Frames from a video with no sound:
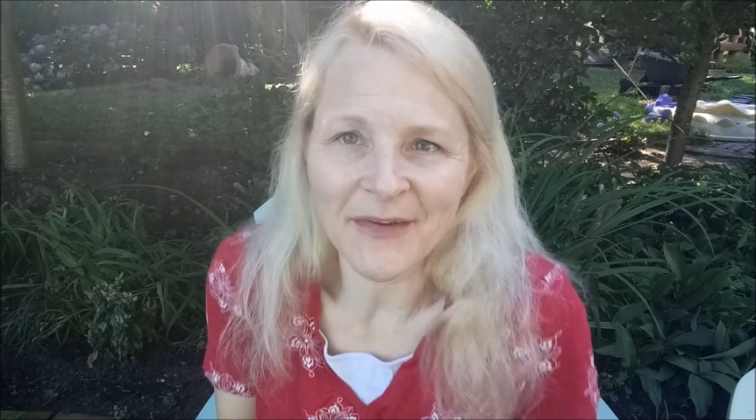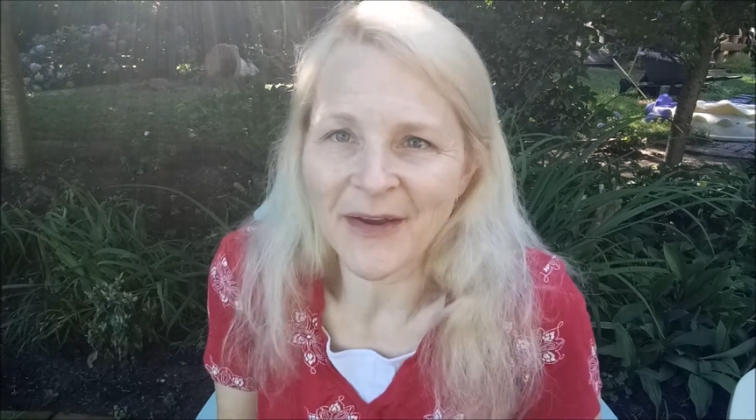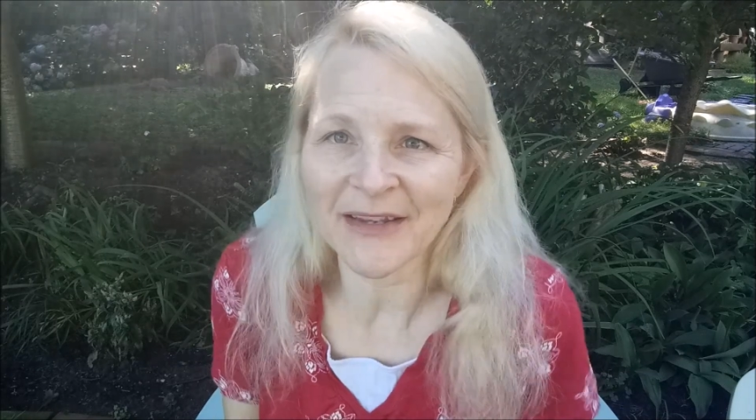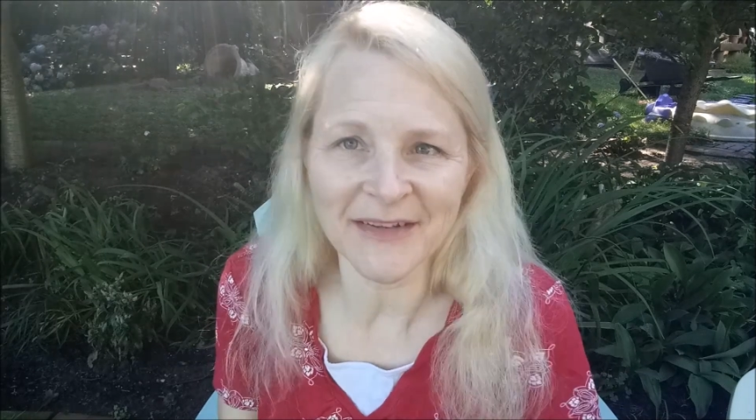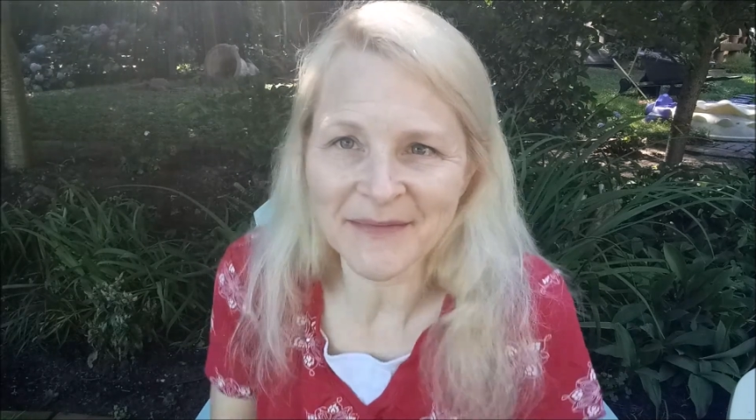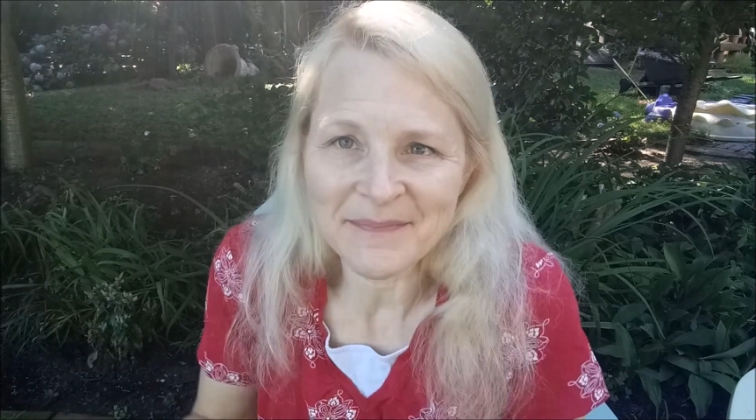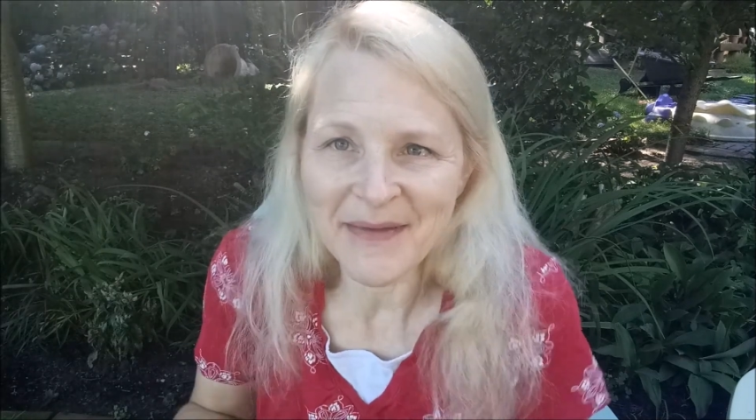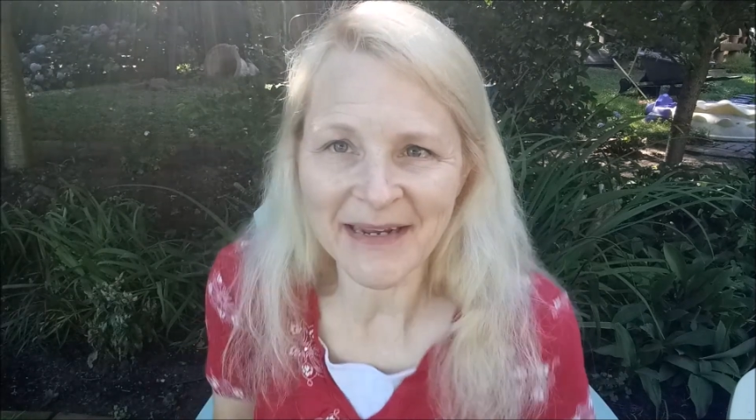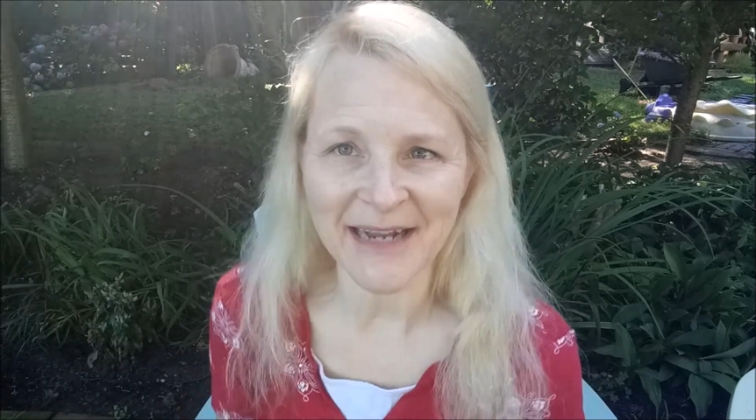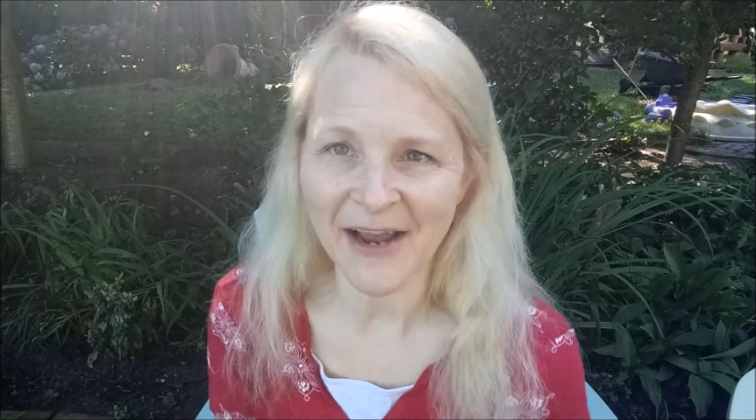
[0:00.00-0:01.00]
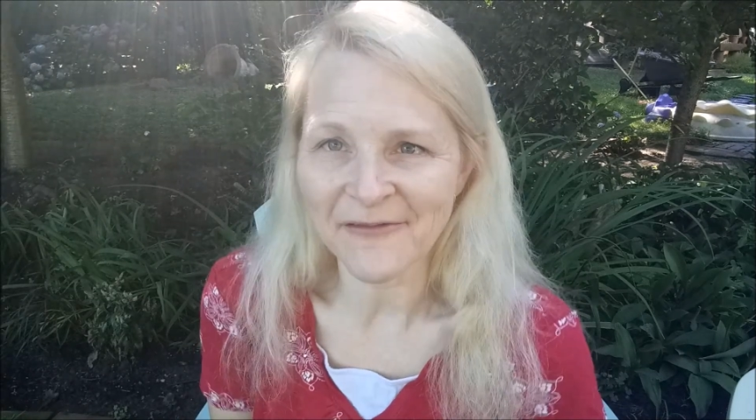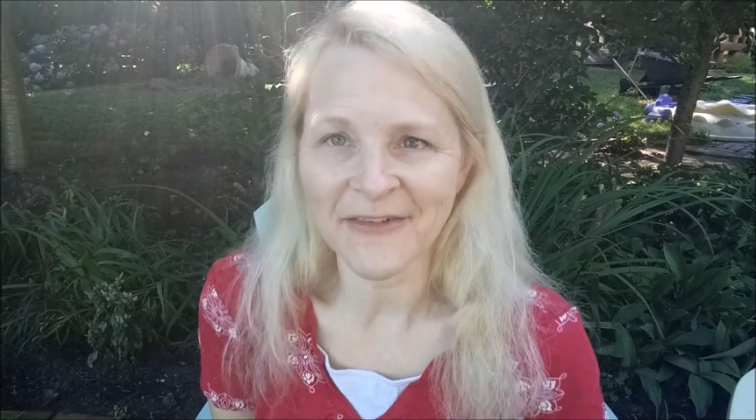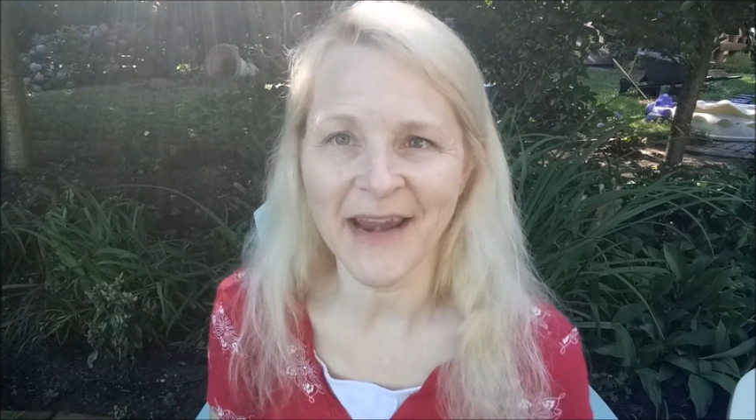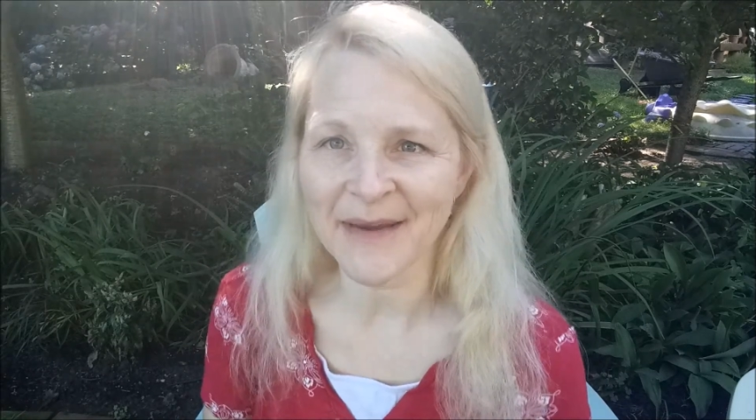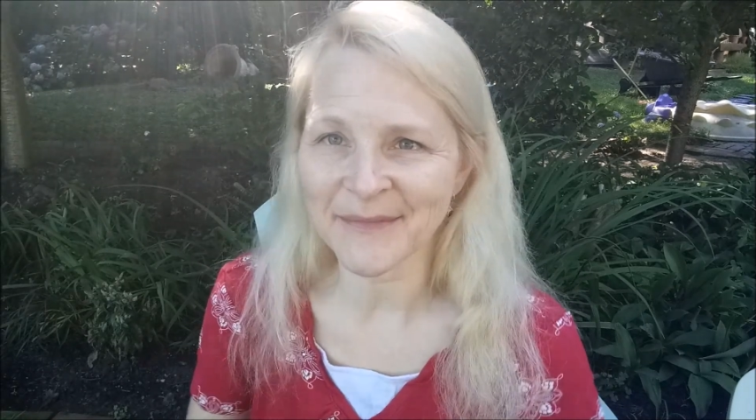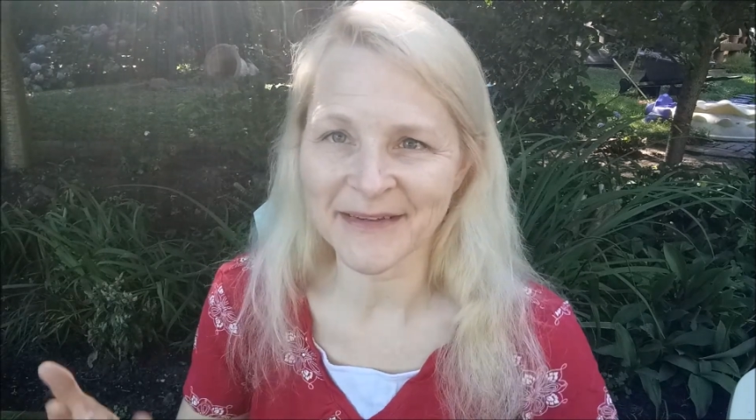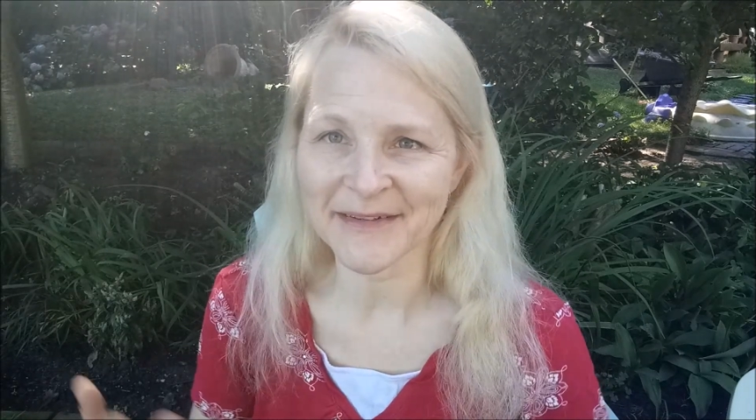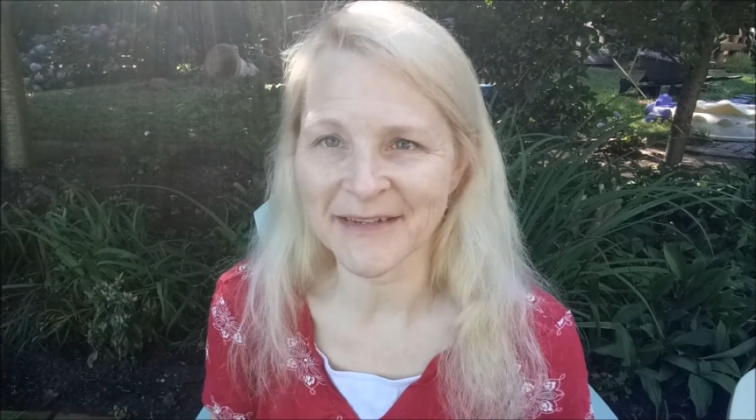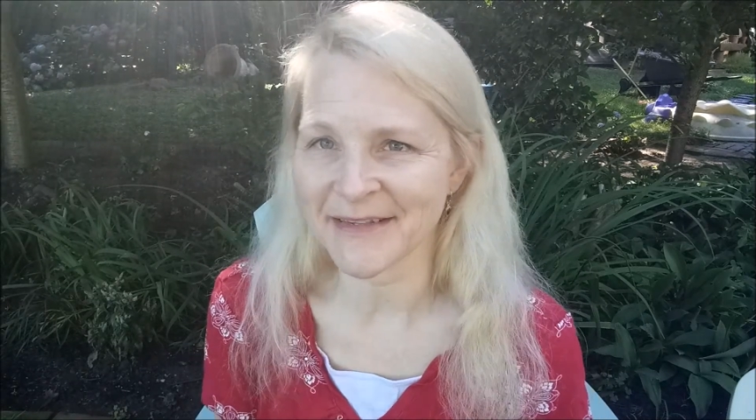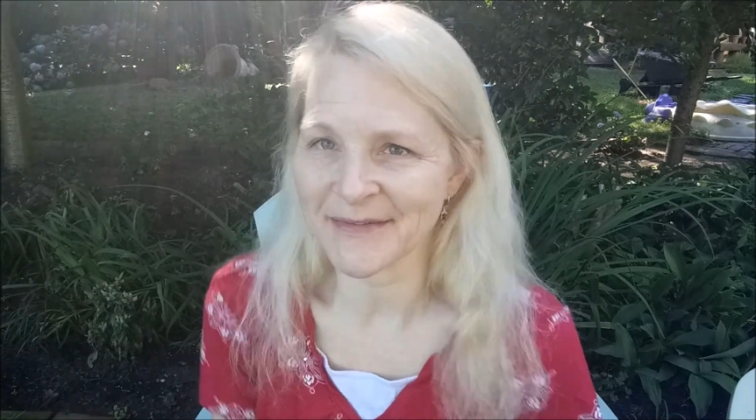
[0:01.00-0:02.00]
So I just picked out frames
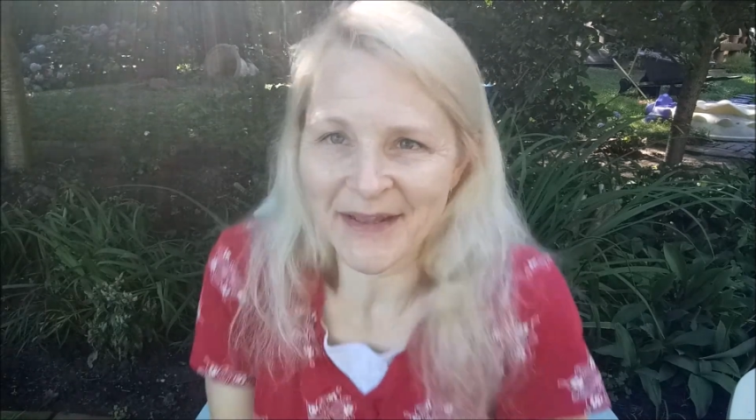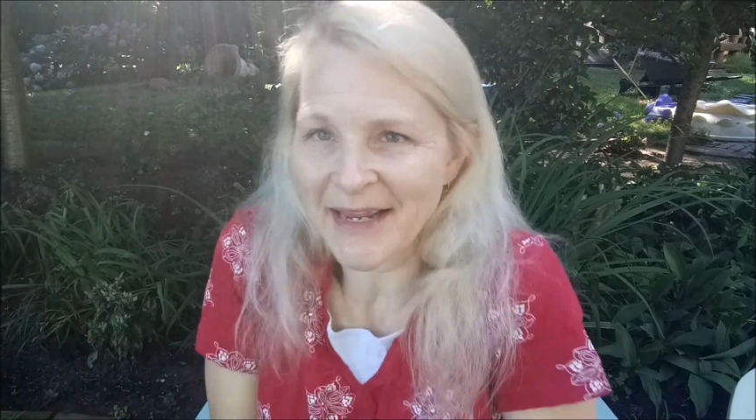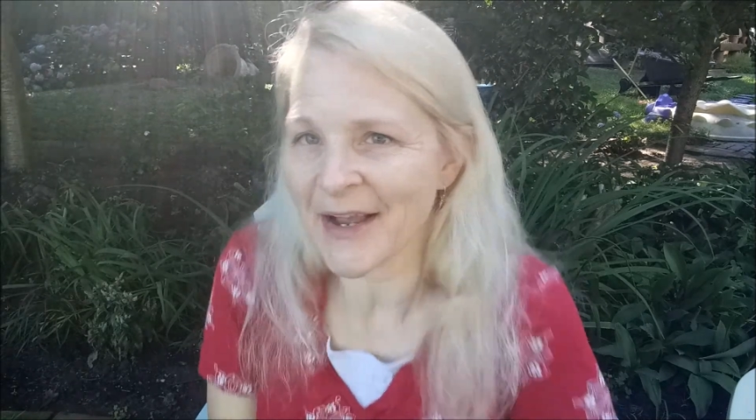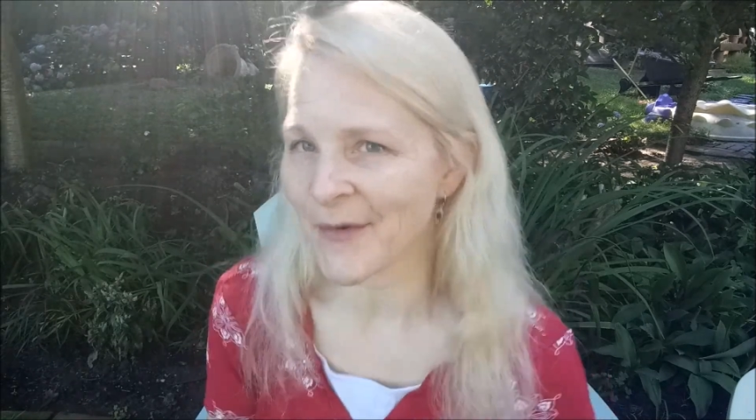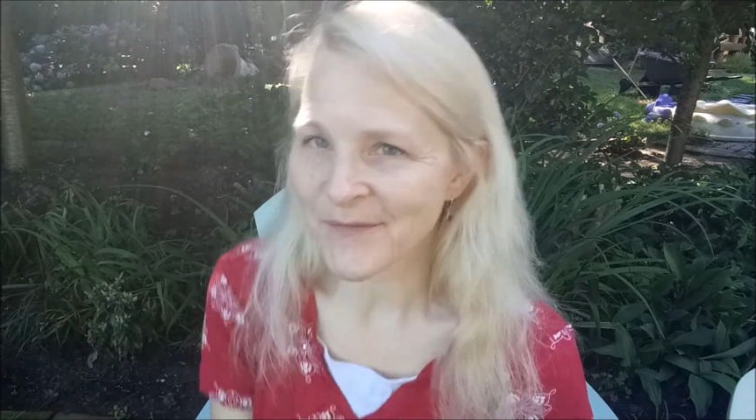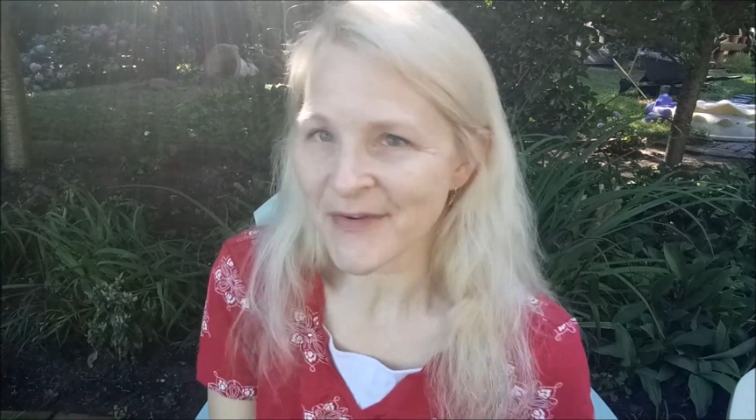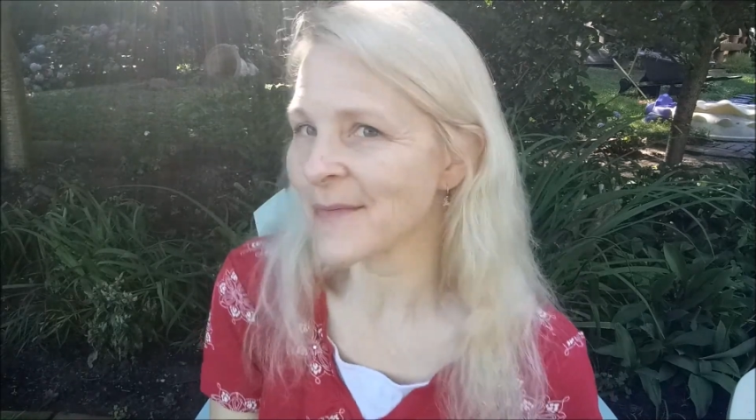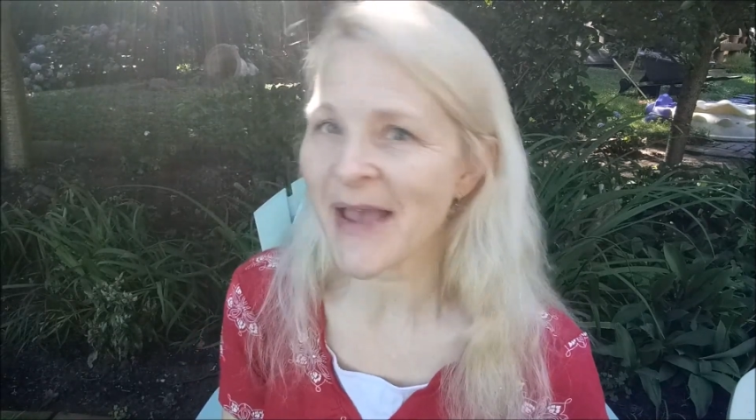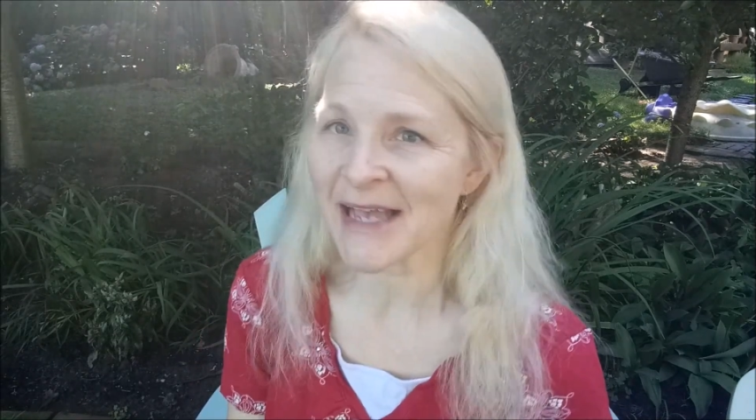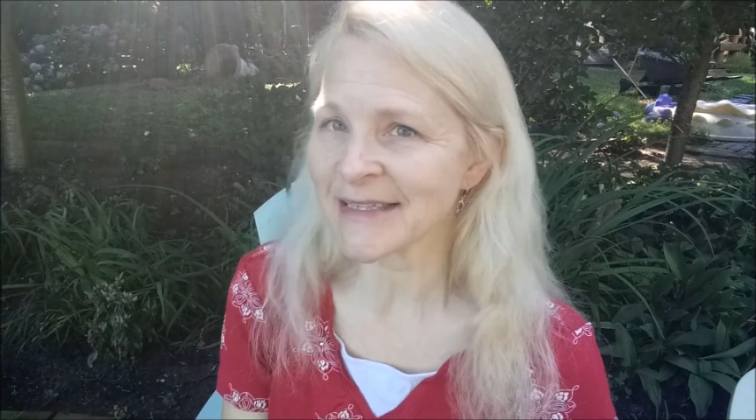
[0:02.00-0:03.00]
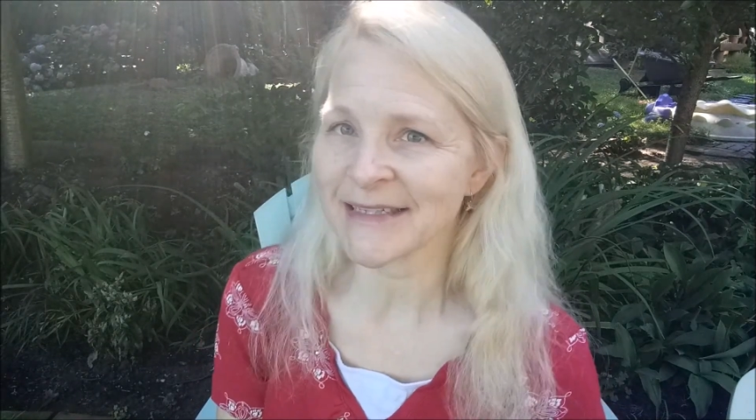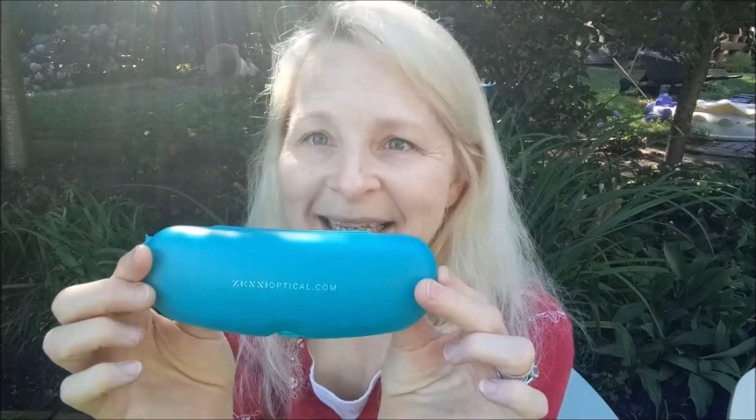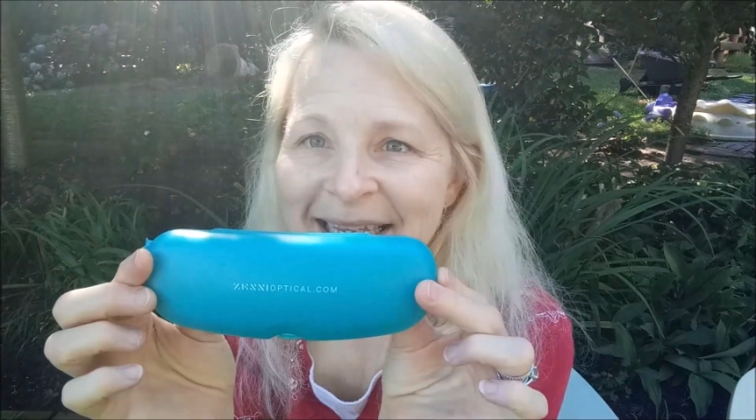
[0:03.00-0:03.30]
and just hope for the best.